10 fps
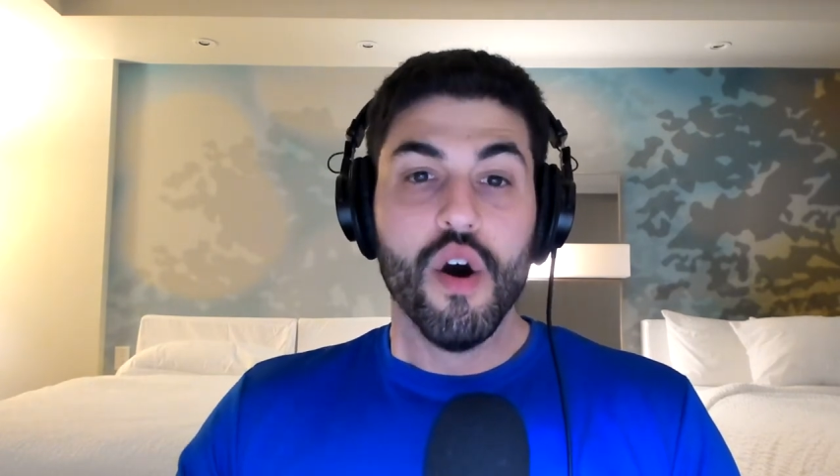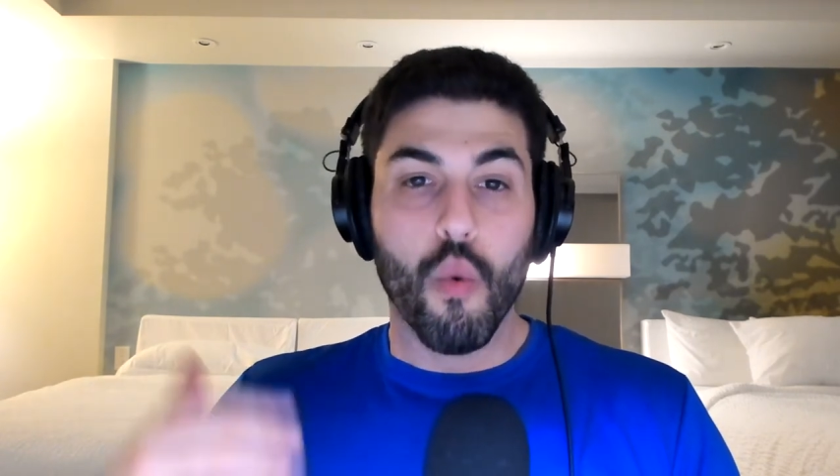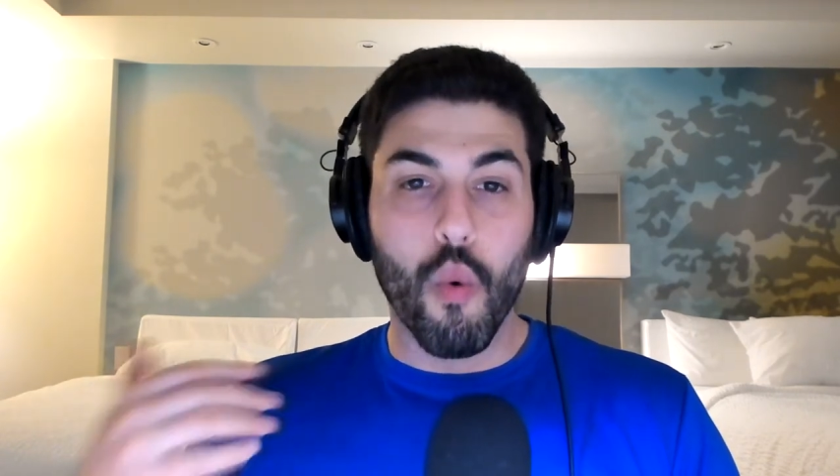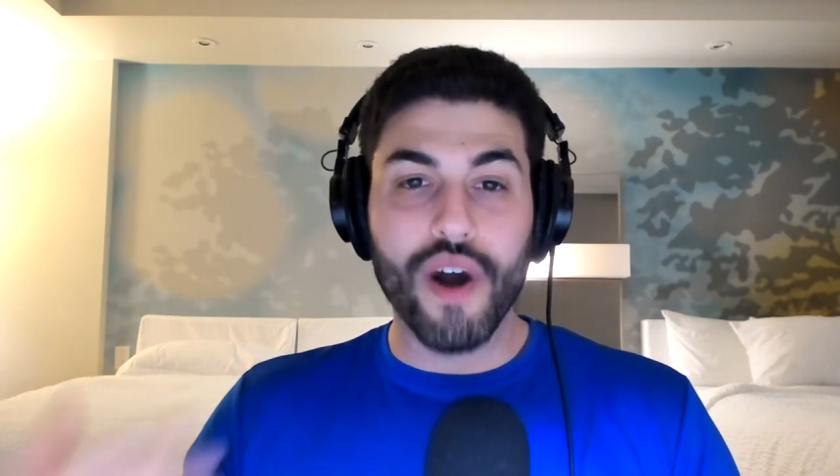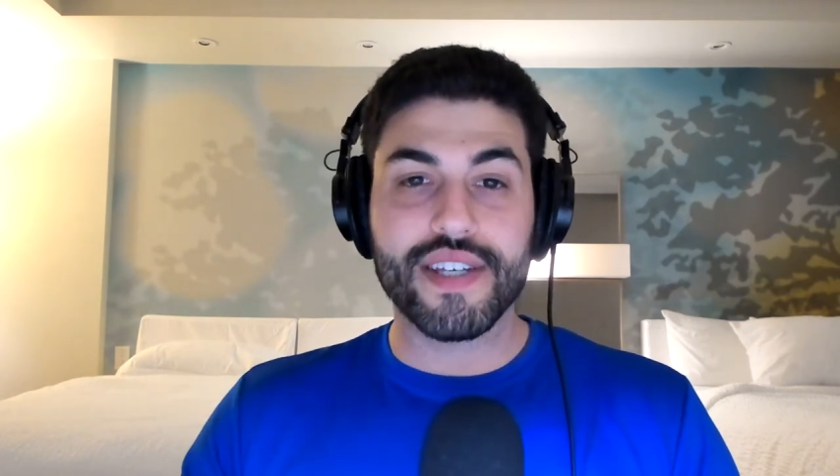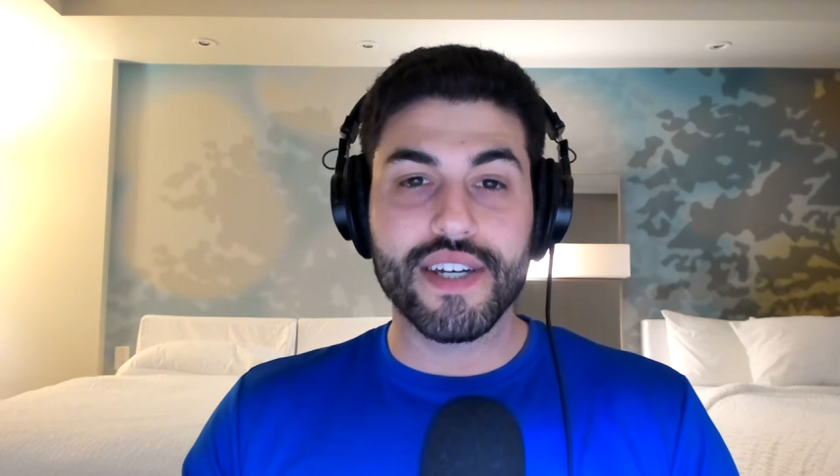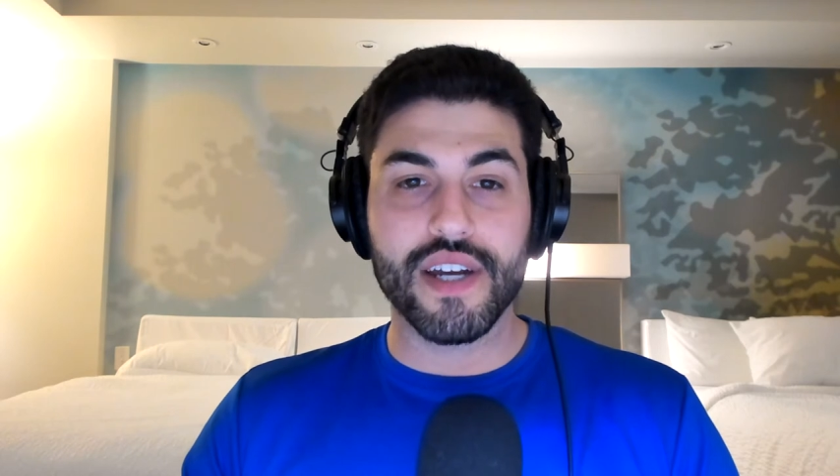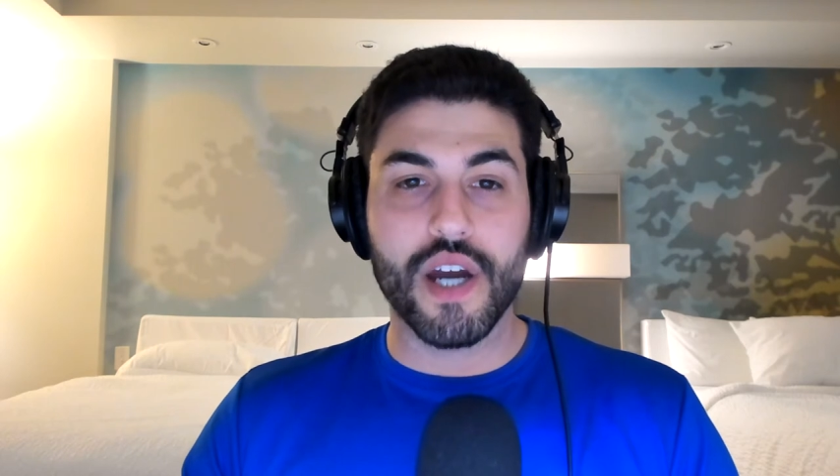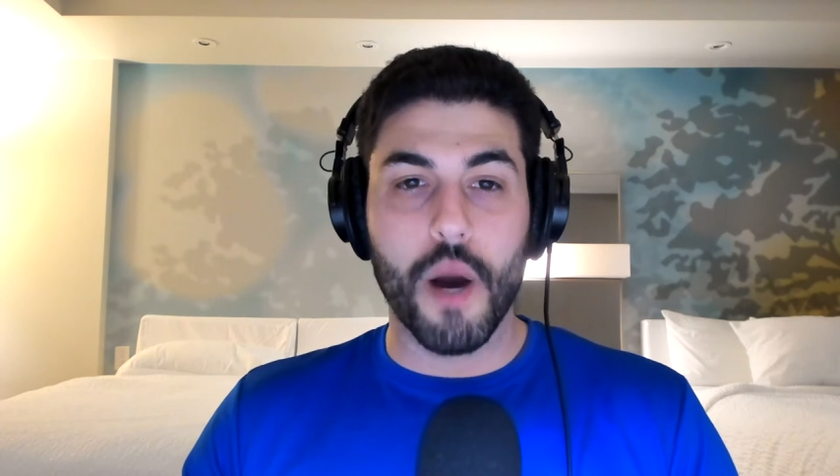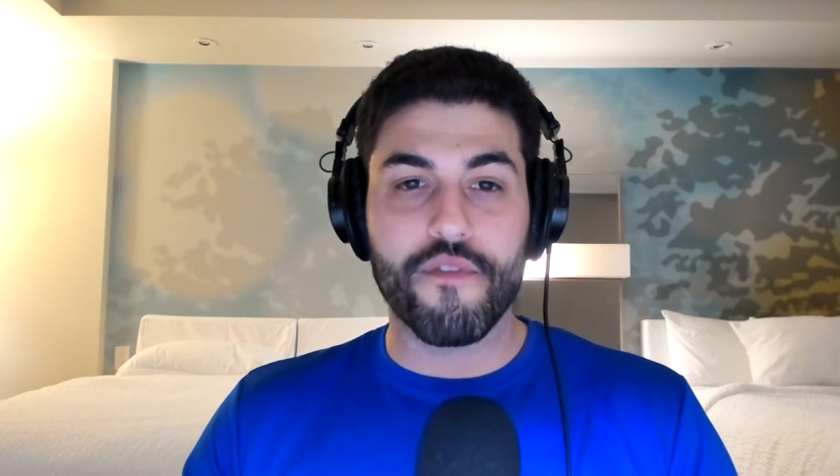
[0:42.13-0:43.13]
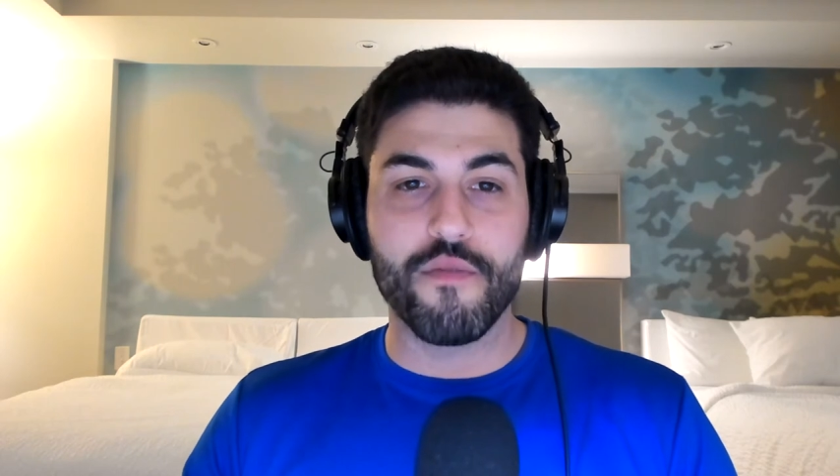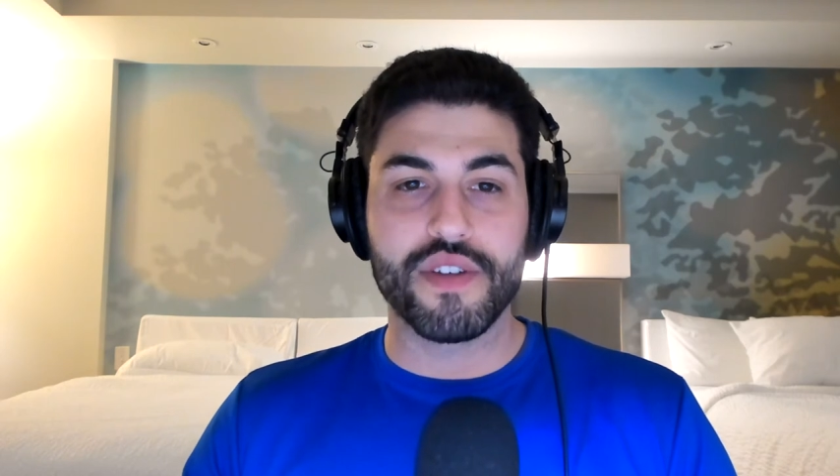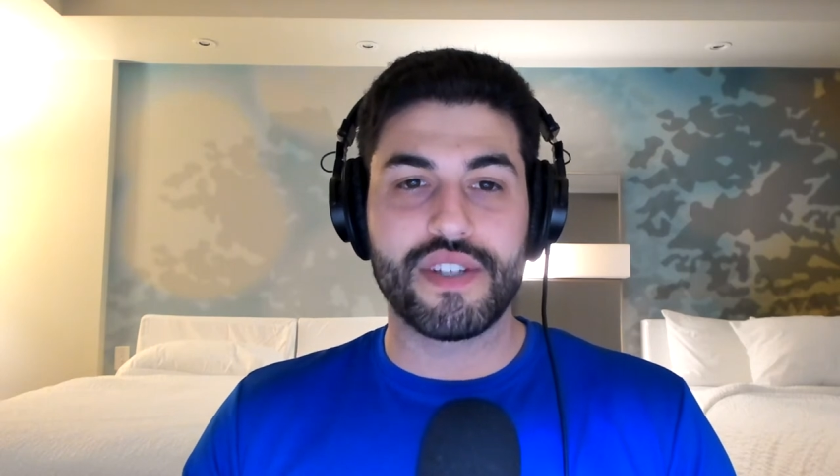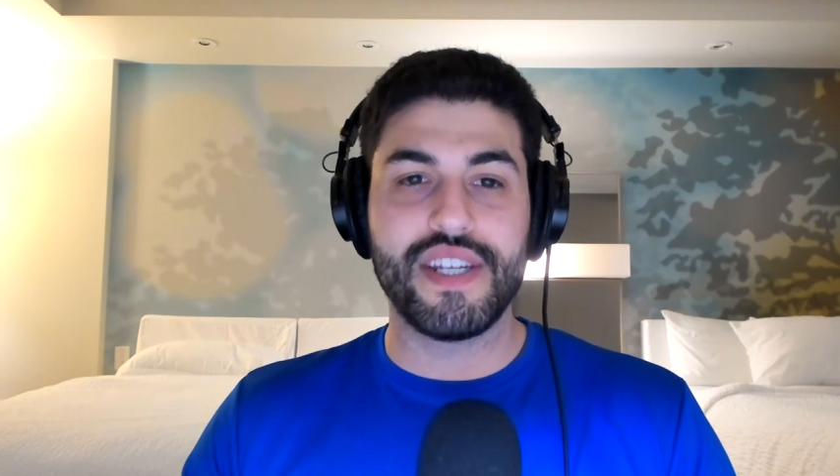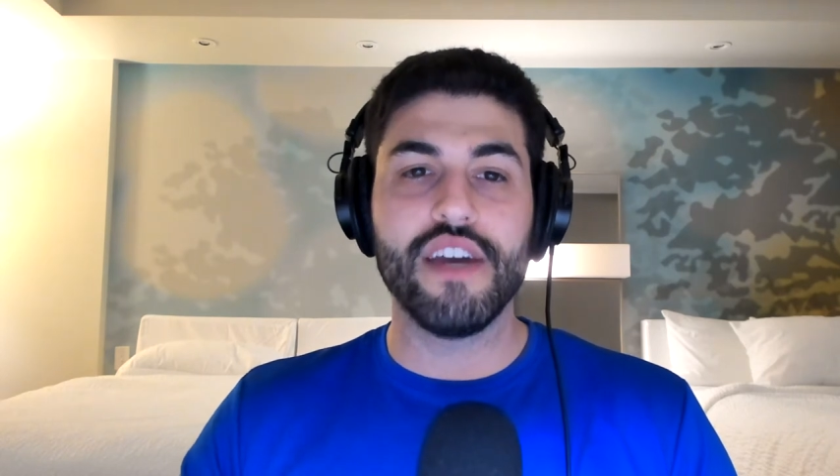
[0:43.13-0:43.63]
what's going to come from
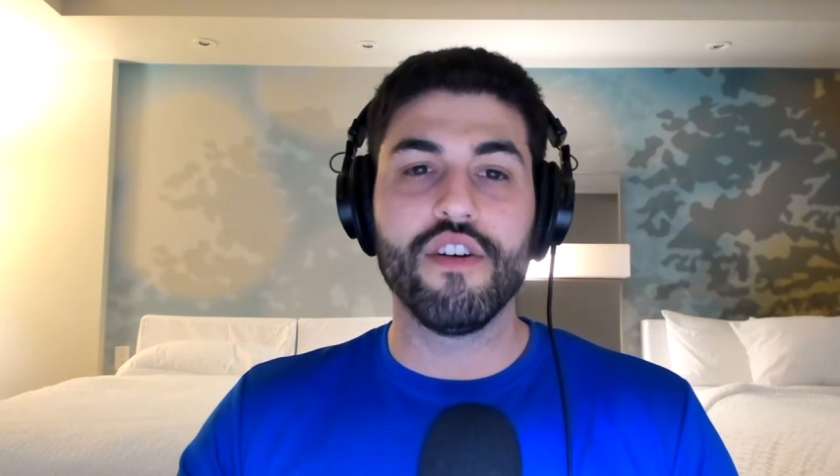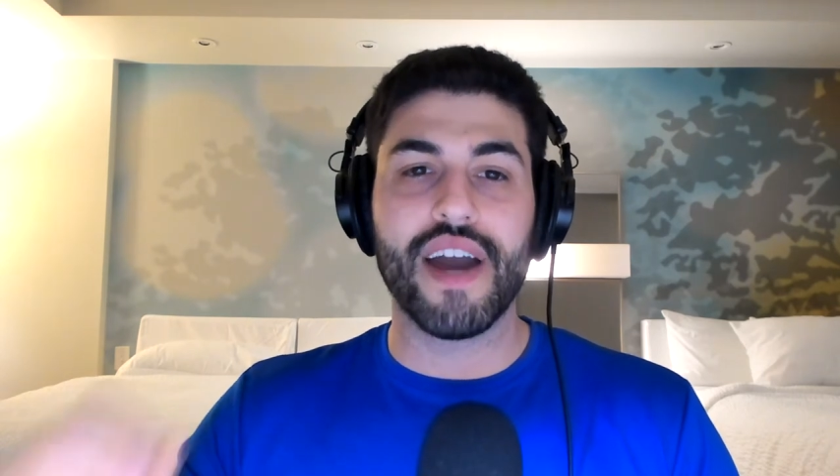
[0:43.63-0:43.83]
this deal,